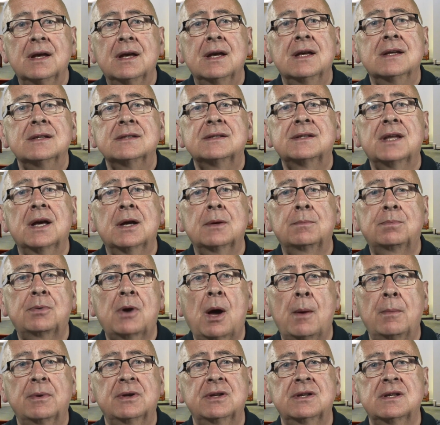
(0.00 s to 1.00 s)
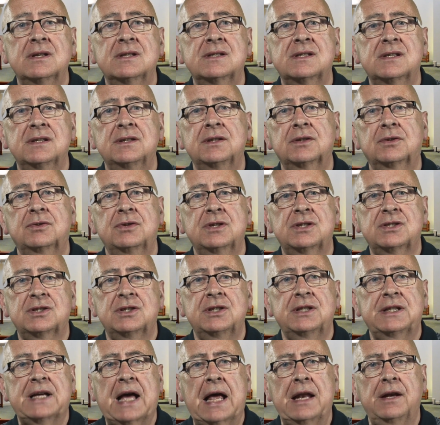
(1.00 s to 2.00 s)
Is their prominence in the
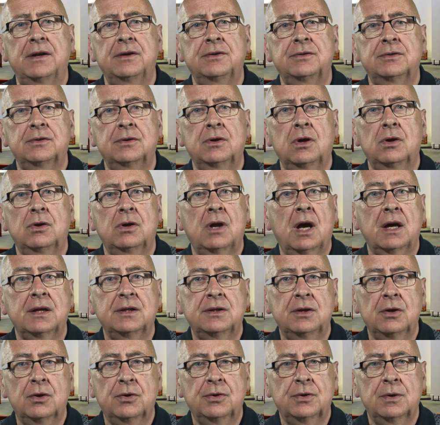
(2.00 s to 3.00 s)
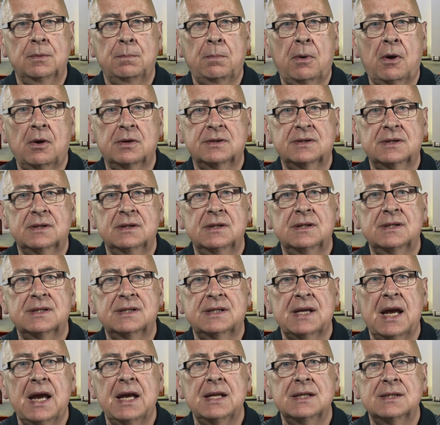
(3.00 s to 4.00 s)
Christian calendar, unlike the other apostles,
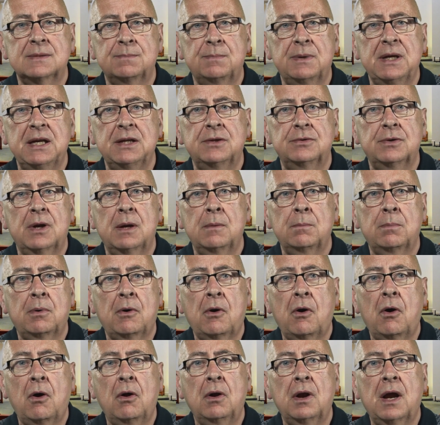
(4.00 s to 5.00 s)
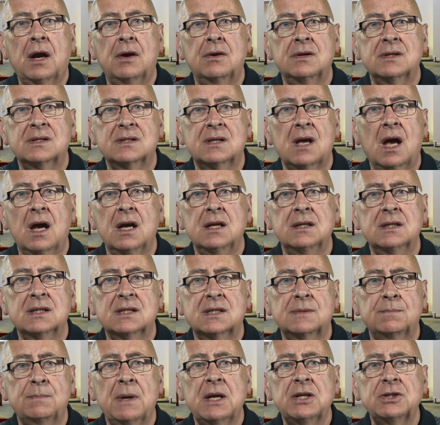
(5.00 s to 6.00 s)
Saints Peter and Paul are assigned a
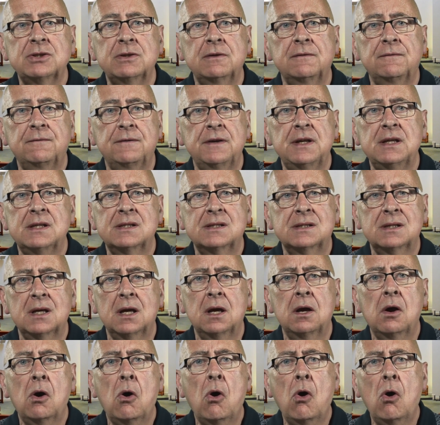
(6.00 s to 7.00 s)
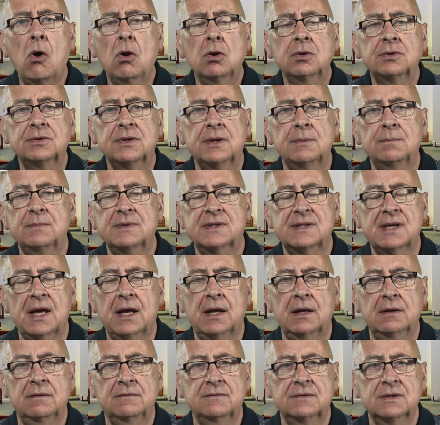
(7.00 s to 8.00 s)
special feast day all to
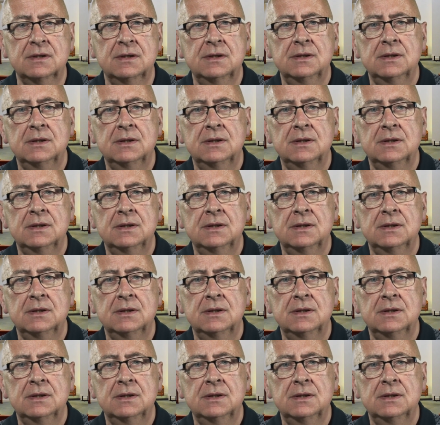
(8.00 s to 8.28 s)
themselves.